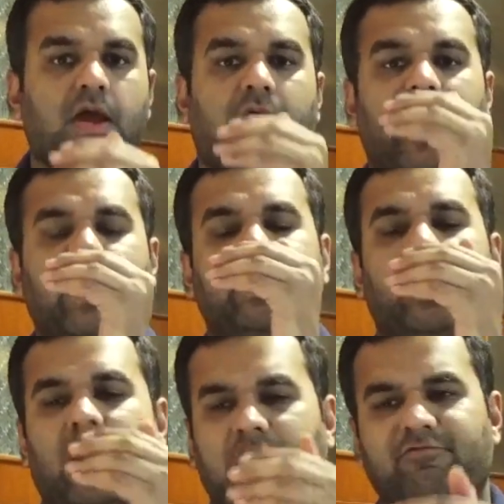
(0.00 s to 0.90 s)

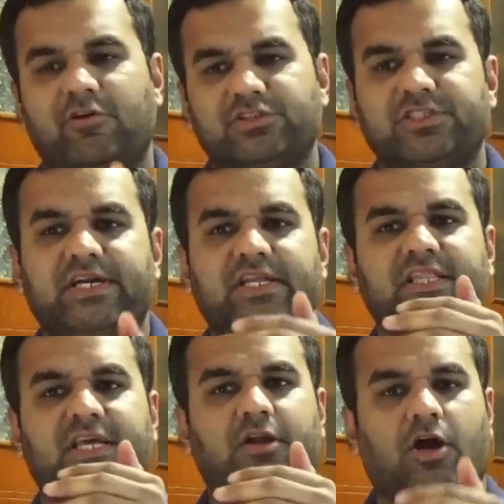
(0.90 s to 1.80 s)
And unfortunately,
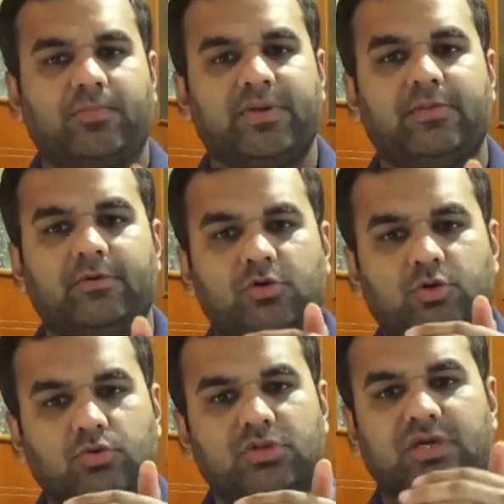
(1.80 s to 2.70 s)
they have not been able
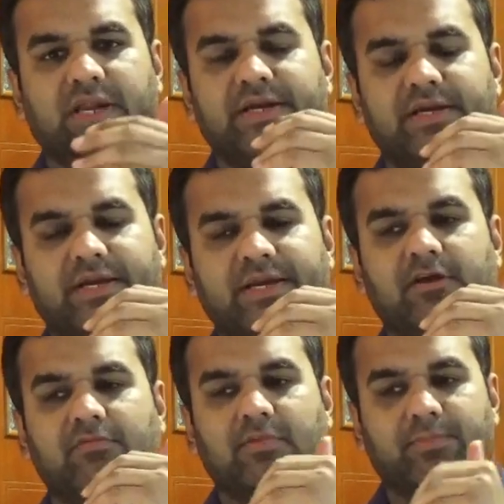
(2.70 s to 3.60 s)
to do the credit
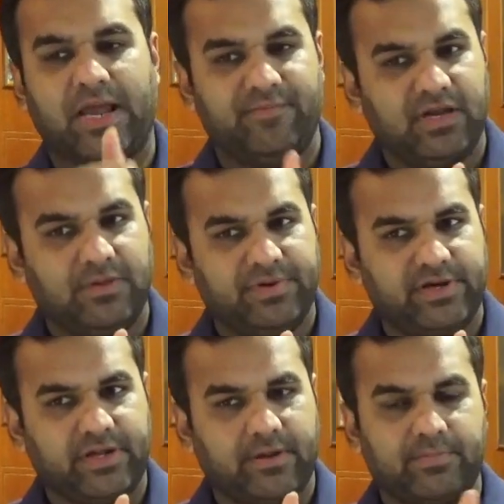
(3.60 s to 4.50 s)
rating of the private
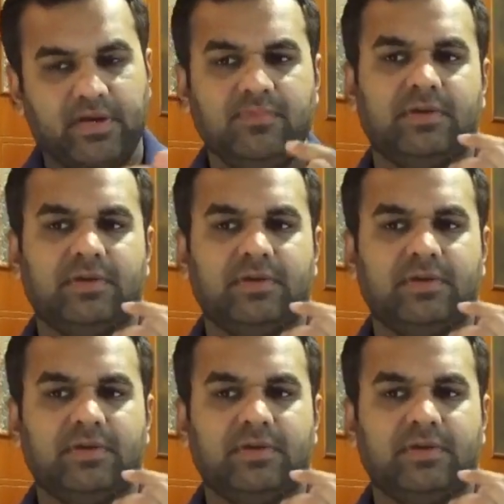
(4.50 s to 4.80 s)
limited company,